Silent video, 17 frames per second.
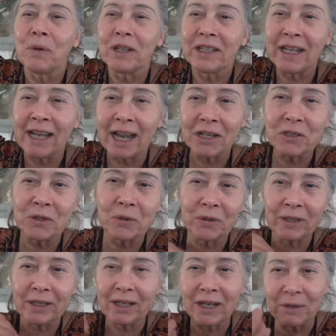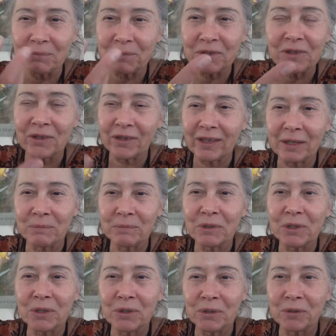naturally comes to them
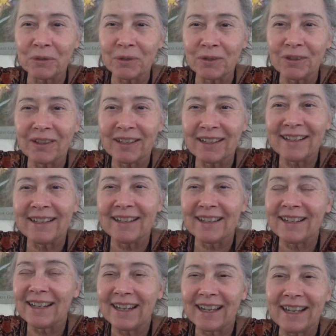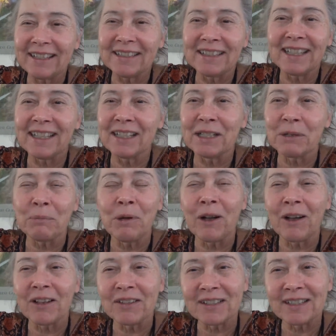too. And then a
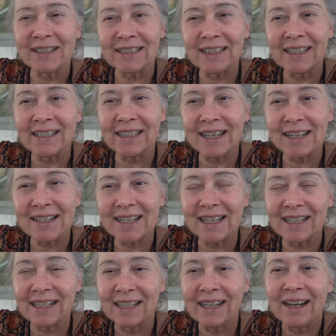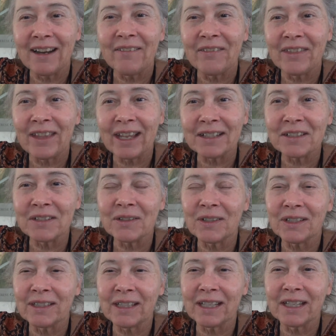pause, and then they said, that's so
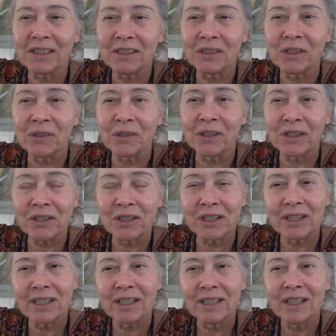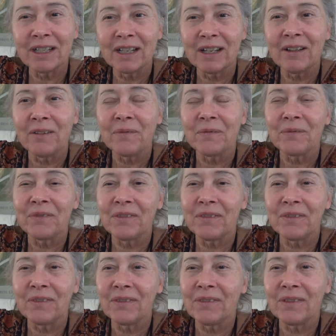that they can nourish
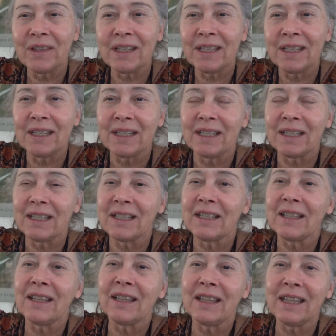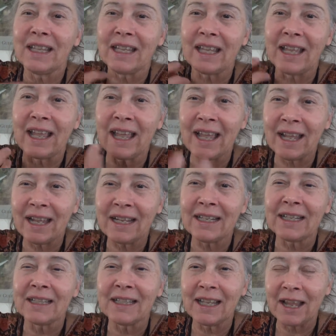the
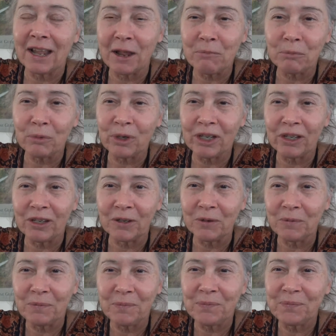egg and the embryo.